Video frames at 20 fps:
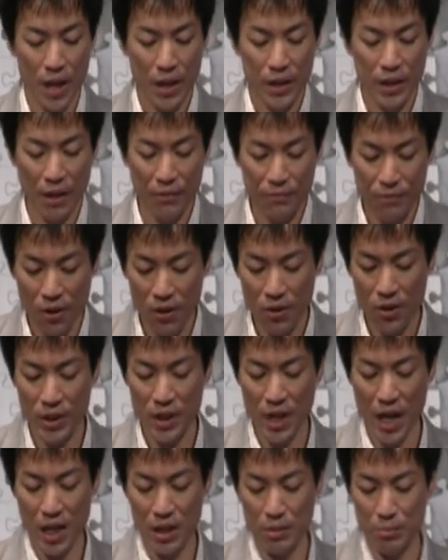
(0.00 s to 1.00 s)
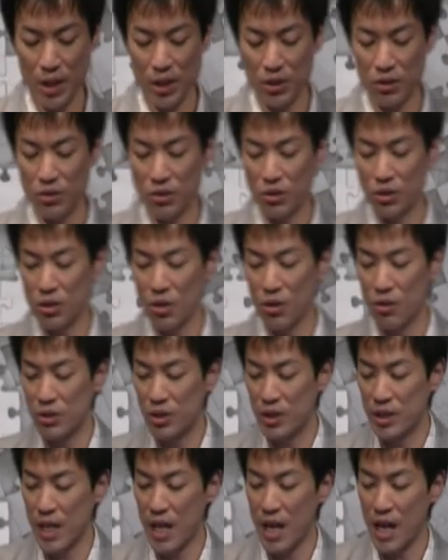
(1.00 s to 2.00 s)
The following animation shows
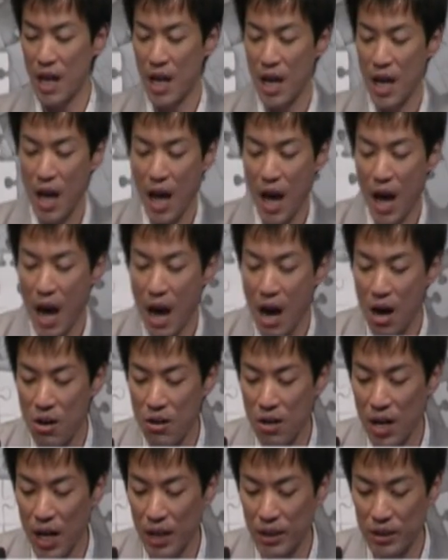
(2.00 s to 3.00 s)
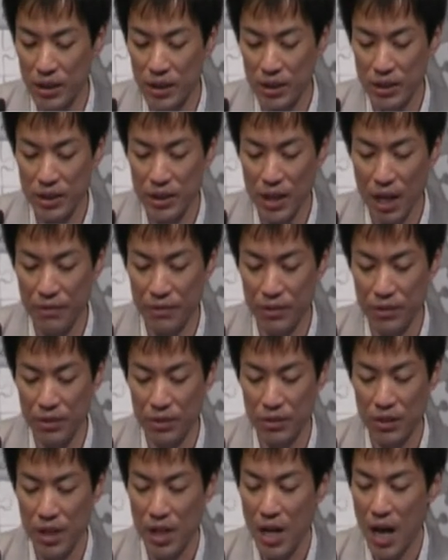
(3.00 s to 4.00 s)
that how I
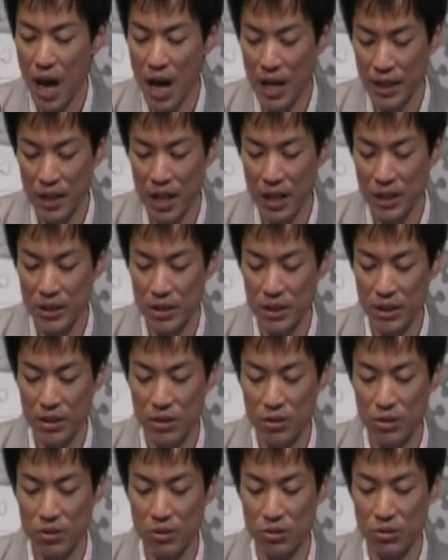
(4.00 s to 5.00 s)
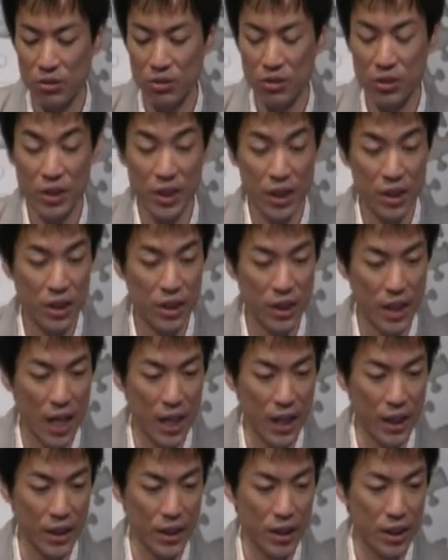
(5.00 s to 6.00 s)
discover an answer to this
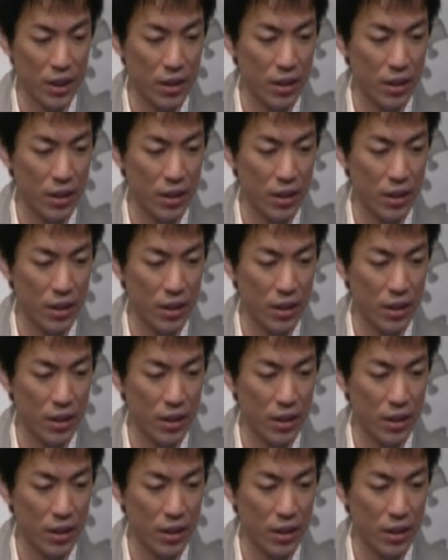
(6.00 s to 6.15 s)
challenge.